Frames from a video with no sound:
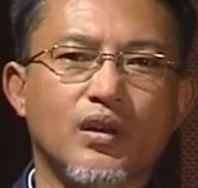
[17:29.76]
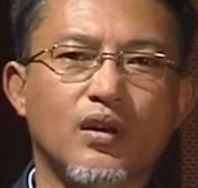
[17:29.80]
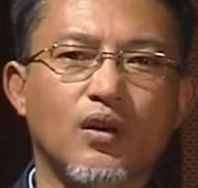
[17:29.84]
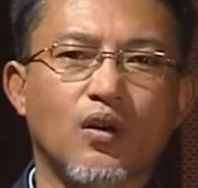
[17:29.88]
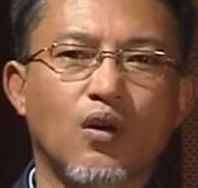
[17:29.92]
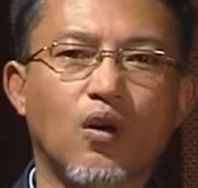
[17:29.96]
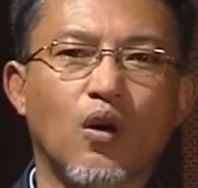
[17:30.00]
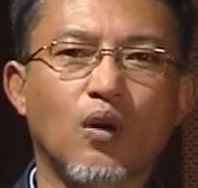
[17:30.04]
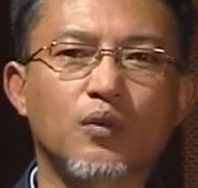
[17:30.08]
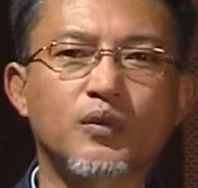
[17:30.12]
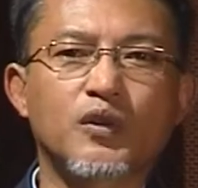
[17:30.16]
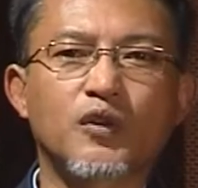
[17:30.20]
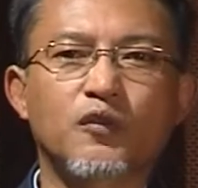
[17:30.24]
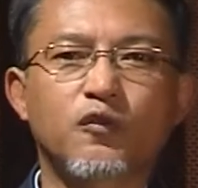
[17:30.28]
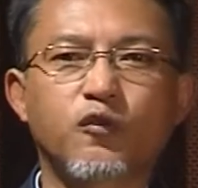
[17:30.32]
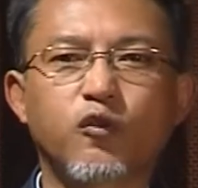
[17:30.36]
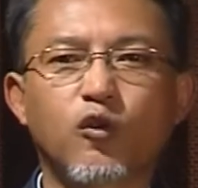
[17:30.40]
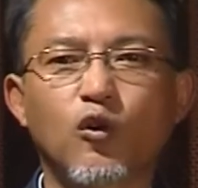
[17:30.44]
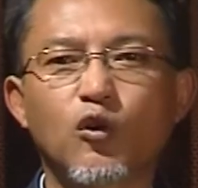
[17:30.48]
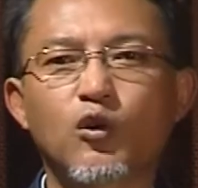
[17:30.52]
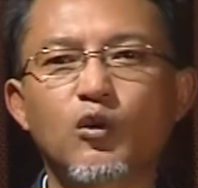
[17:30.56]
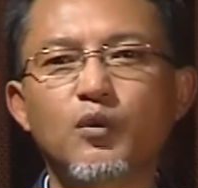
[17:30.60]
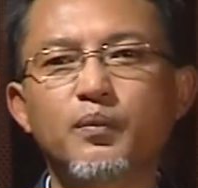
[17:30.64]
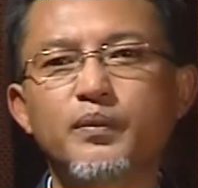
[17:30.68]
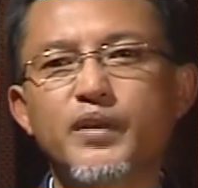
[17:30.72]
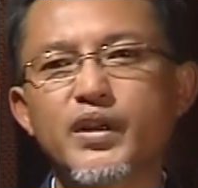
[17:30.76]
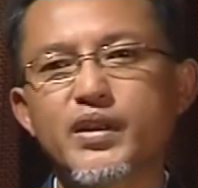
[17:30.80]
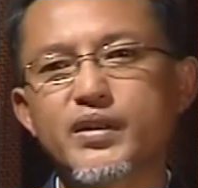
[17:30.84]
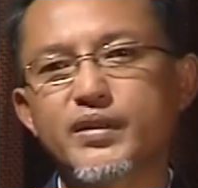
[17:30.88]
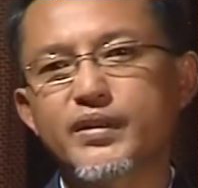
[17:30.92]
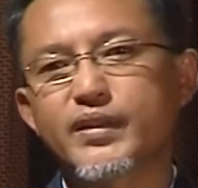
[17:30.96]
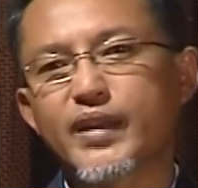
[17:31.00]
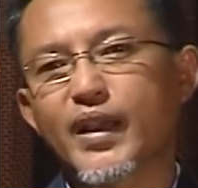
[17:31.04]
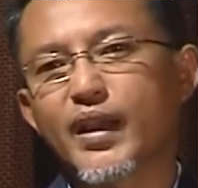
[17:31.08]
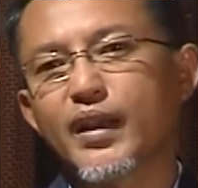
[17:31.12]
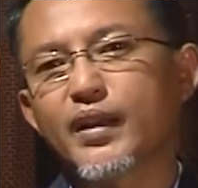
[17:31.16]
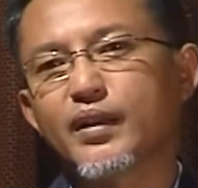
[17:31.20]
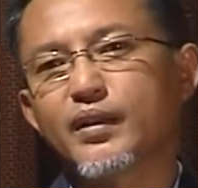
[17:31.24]
of the forum is
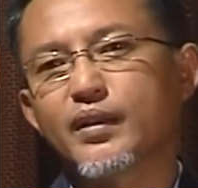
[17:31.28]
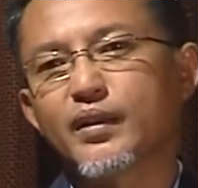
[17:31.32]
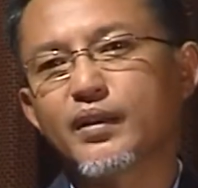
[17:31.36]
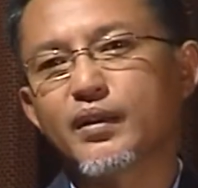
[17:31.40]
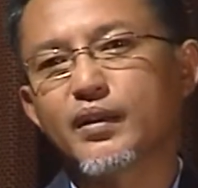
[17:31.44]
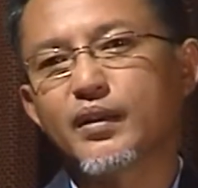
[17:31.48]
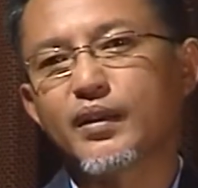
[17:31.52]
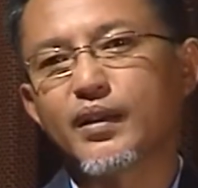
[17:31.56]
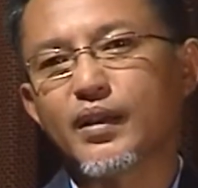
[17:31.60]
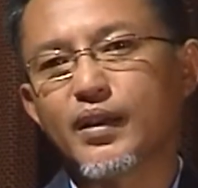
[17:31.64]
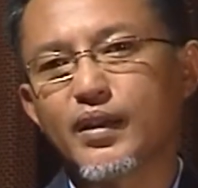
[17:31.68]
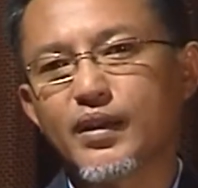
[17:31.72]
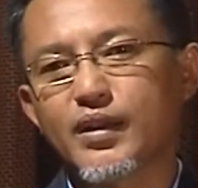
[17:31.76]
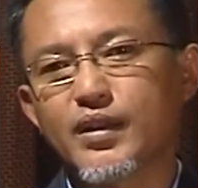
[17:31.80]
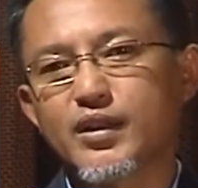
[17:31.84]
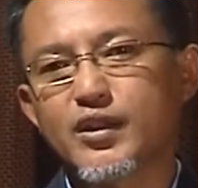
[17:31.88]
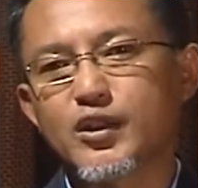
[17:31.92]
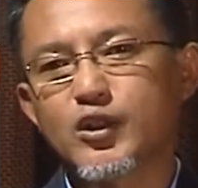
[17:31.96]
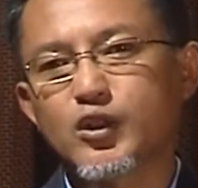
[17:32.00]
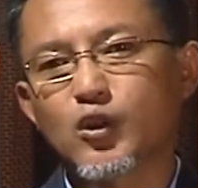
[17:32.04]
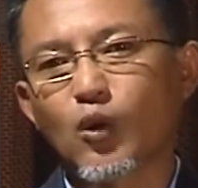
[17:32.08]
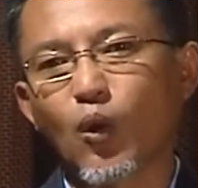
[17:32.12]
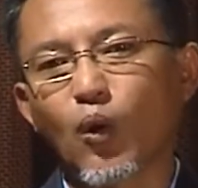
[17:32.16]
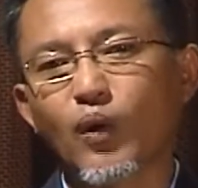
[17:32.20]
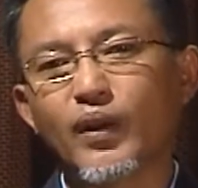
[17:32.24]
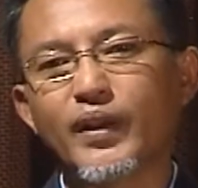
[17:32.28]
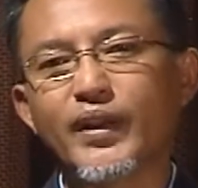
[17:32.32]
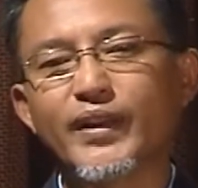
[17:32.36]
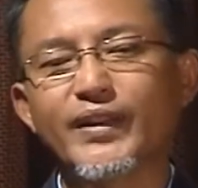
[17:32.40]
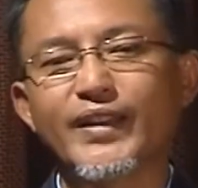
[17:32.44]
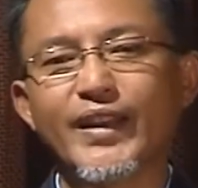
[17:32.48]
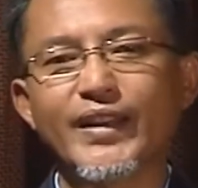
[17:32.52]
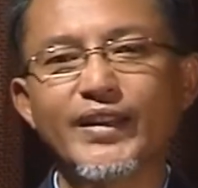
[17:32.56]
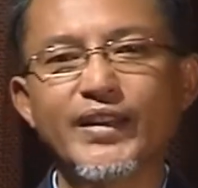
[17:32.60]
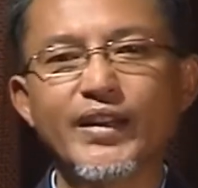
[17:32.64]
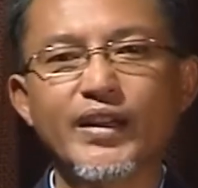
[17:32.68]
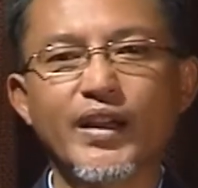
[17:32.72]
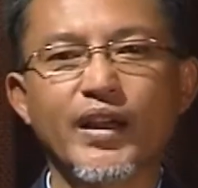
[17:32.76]
that it is solely
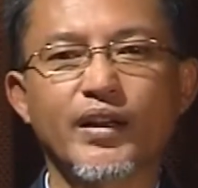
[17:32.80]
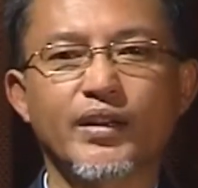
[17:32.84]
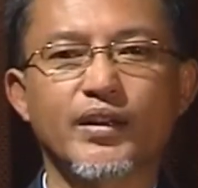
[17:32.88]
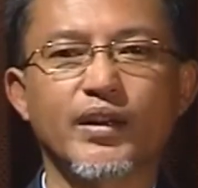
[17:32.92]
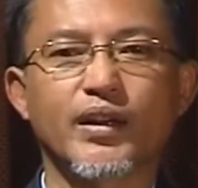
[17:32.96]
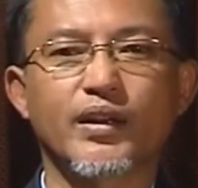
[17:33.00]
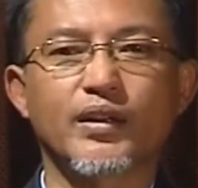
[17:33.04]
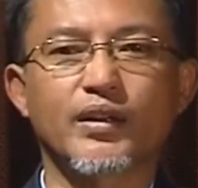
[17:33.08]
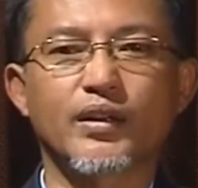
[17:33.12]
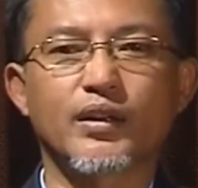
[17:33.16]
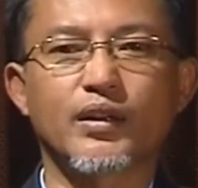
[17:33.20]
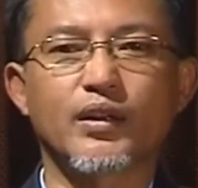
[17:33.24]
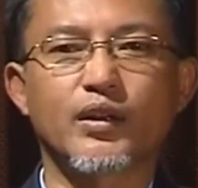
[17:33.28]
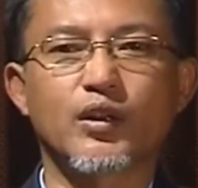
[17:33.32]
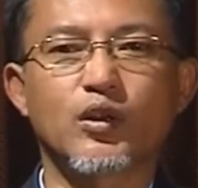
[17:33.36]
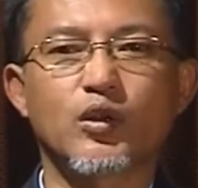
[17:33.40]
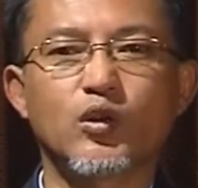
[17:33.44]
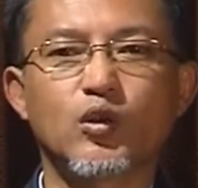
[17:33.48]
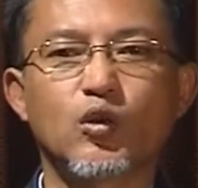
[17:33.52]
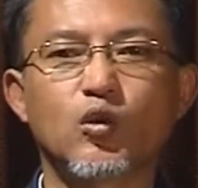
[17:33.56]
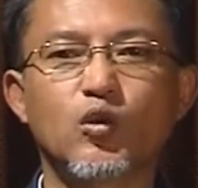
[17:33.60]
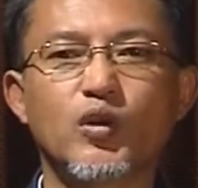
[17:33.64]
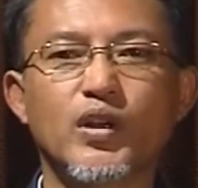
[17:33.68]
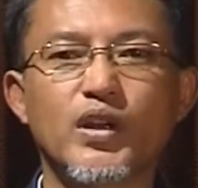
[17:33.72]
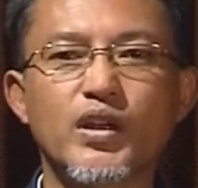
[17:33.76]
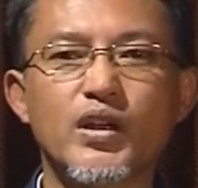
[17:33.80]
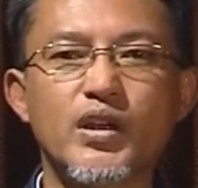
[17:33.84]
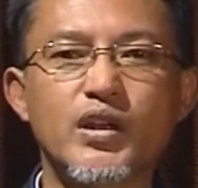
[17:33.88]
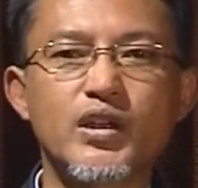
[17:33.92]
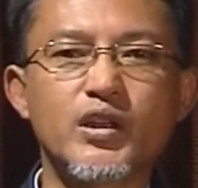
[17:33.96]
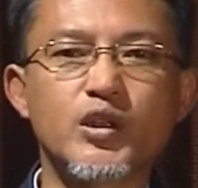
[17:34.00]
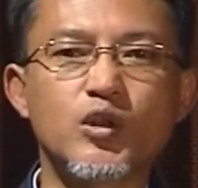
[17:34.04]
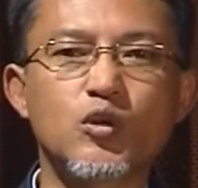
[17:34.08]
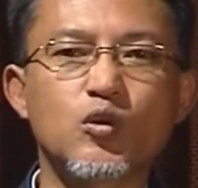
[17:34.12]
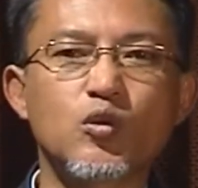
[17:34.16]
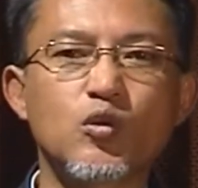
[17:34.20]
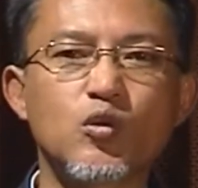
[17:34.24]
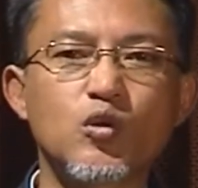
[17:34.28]
dedicated to the
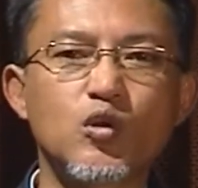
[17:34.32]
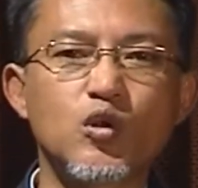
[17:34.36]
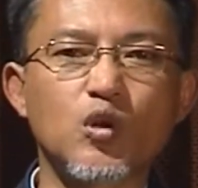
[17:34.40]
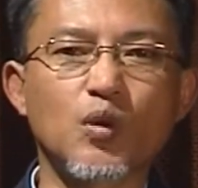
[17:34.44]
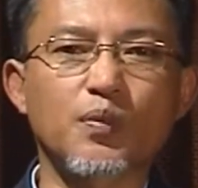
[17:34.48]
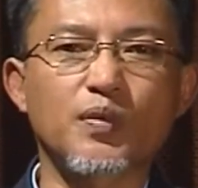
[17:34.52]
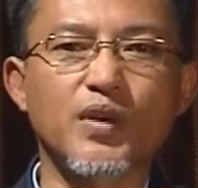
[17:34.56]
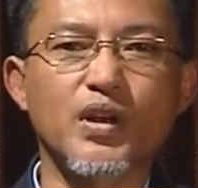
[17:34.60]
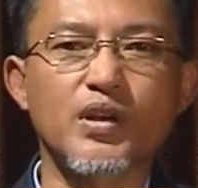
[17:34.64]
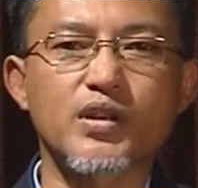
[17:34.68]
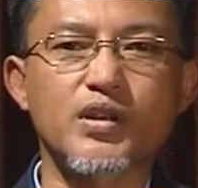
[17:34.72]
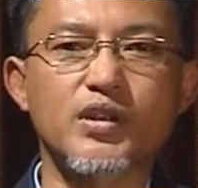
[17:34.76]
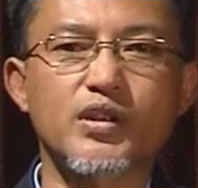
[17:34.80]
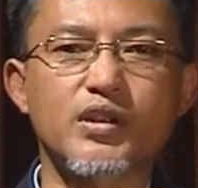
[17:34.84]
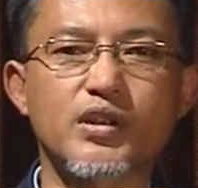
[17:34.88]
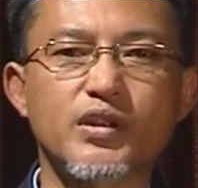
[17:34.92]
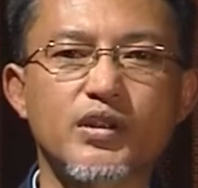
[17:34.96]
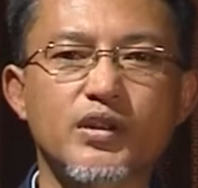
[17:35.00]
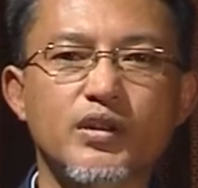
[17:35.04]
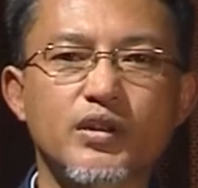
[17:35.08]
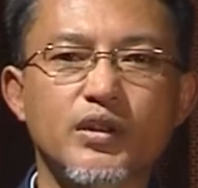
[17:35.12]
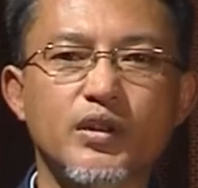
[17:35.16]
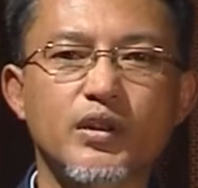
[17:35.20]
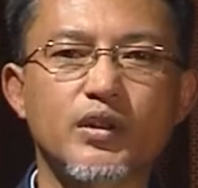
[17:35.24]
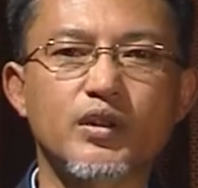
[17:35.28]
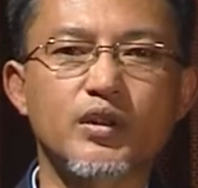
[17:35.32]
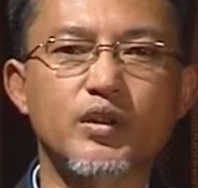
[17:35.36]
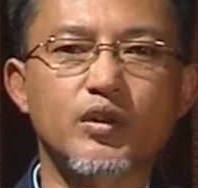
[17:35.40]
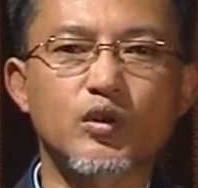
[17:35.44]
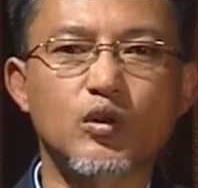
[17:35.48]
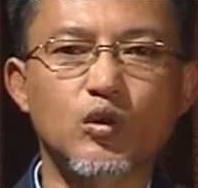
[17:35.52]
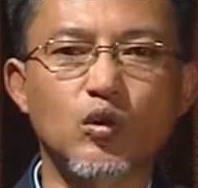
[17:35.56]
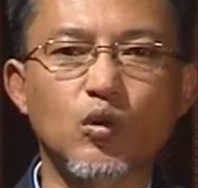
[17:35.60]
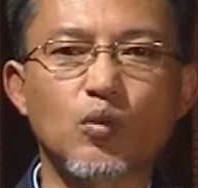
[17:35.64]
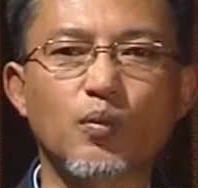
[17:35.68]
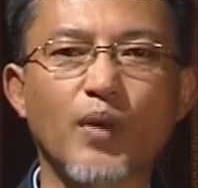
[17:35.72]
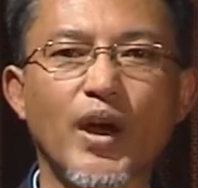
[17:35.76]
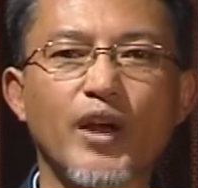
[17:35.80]
issues of concern
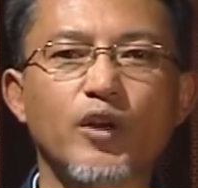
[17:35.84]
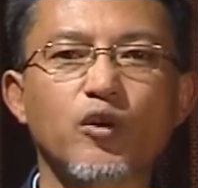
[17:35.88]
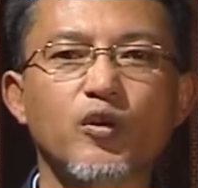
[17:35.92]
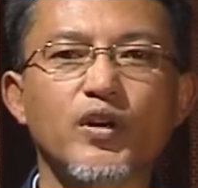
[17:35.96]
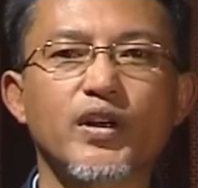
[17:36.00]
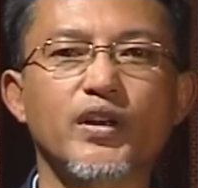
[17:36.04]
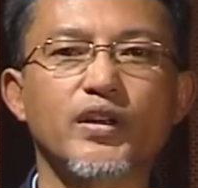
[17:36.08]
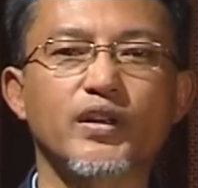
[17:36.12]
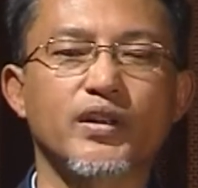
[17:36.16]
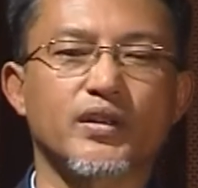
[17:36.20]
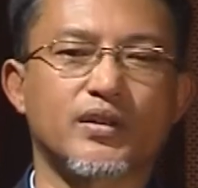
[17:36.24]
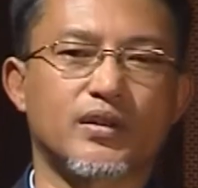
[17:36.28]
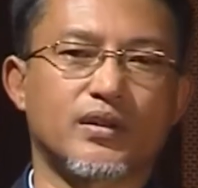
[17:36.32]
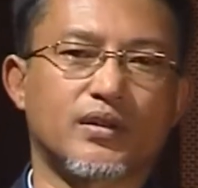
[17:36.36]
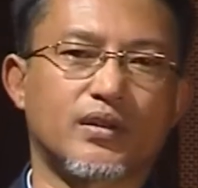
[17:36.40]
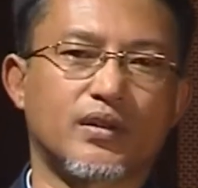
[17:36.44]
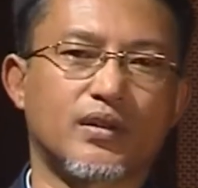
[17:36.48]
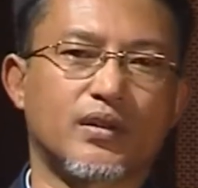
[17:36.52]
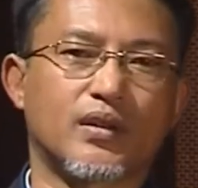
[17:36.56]
to minorities.